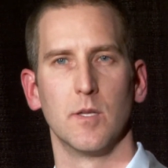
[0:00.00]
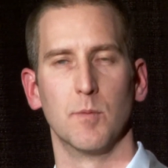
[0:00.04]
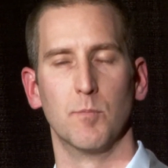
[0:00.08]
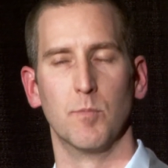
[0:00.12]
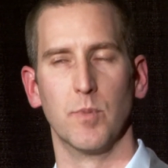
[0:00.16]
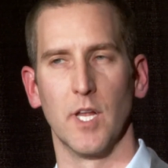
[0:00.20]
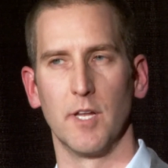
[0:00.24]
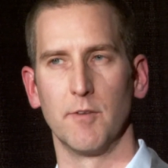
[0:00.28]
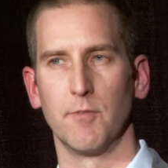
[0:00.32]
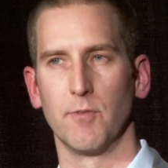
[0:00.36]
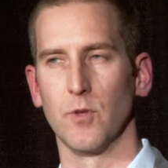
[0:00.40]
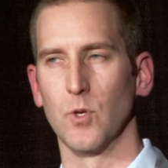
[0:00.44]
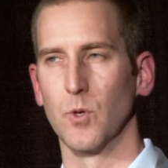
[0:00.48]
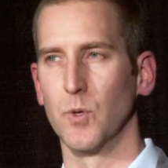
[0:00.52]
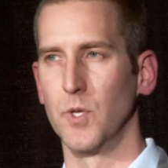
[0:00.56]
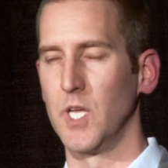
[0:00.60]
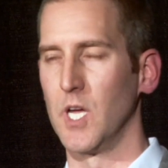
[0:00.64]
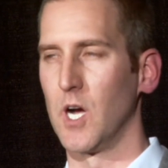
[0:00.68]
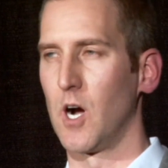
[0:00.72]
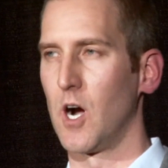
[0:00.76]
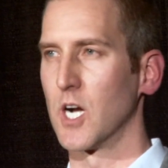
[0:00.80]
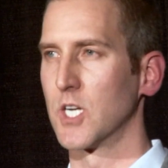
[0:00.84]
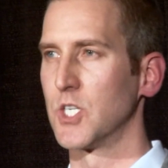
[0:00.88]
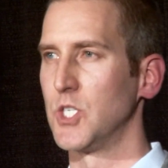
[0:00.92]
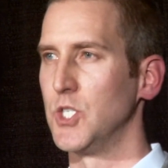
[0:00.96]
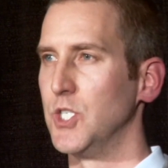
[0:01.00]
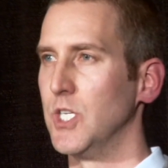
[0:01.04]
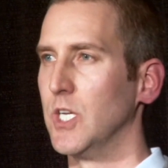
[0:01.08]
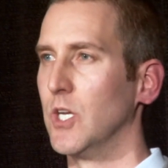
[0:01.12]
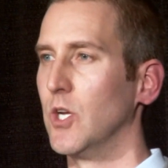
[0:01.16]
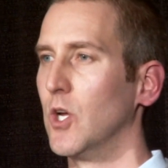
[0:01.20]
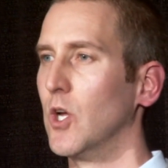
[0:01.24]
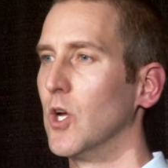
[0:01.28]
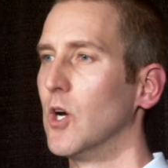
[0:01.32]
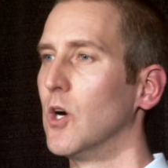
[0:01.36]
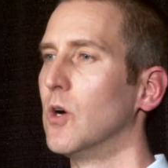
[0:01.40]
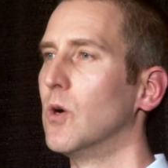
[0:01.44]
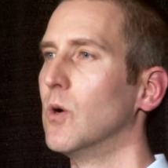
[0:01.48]
blood flow and the oxygen
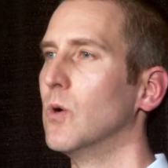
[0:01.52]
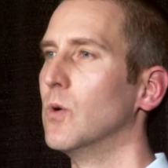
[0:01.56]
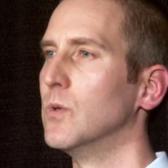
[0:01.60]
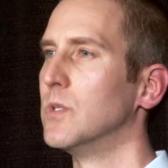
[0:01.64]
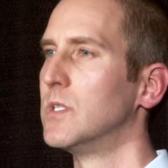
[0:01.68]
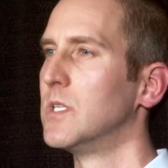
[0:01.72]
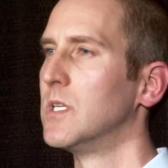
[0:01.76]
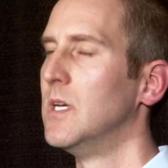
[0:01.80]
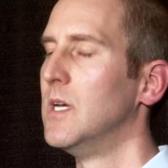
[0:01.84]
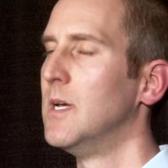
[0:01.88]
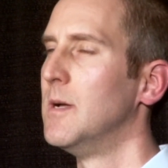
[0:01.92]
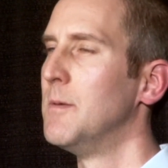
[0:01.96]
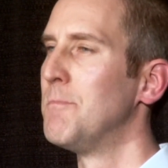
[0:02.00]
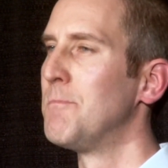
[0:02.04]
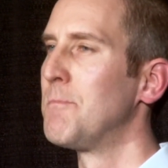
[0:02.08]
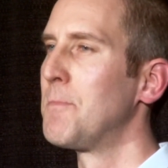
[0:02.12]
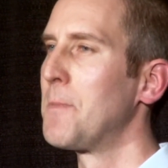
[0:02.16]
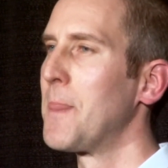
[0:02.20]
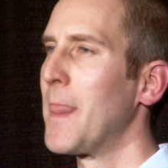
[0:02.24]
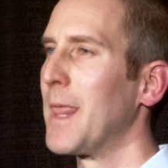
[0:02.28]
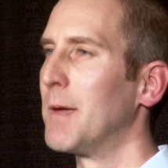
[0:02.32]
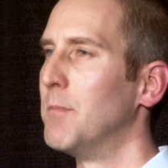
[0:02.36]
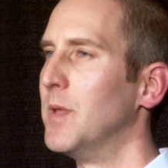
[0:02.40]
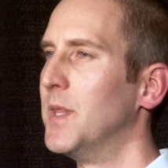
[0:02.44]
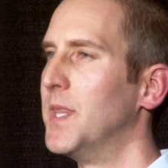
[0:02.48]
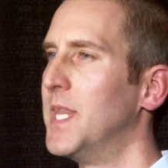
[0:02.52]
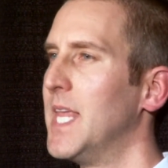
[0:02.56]
goes, but